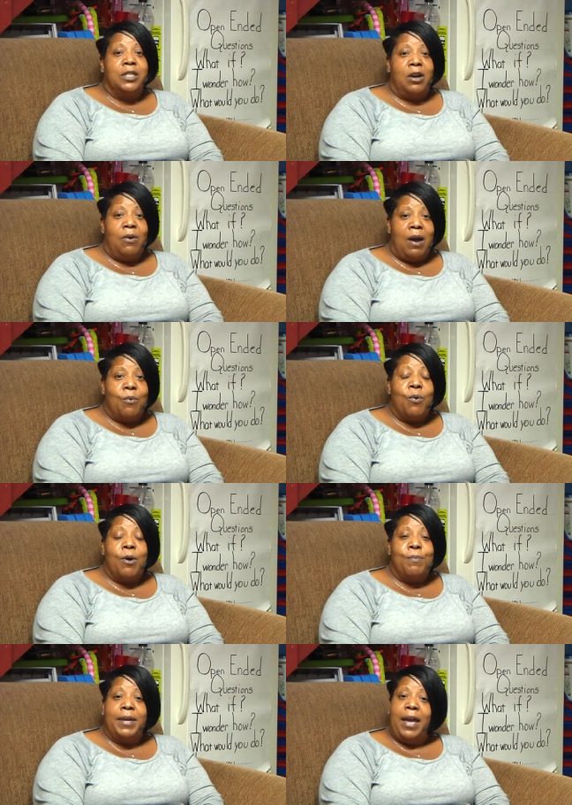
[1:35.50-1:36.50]
tell how
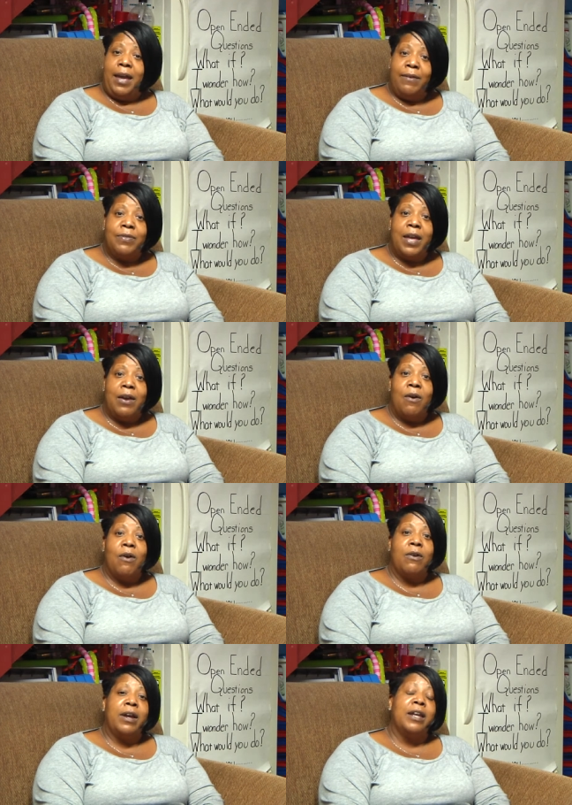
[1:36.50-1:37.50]
well behaved they
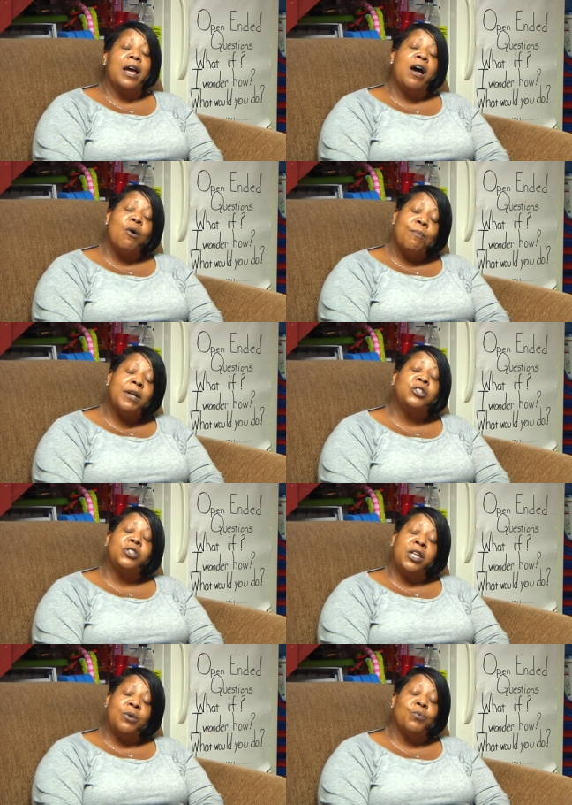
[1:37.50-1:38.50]
are and how much
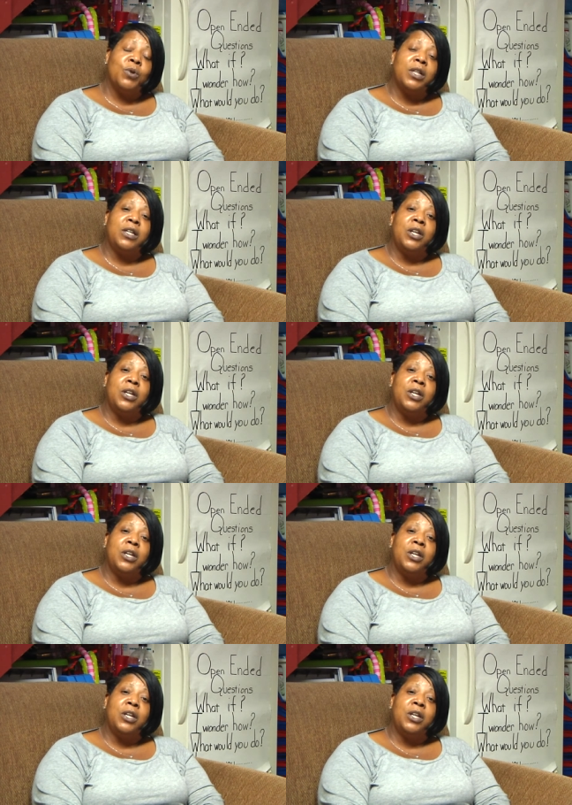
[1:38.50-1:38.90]
they really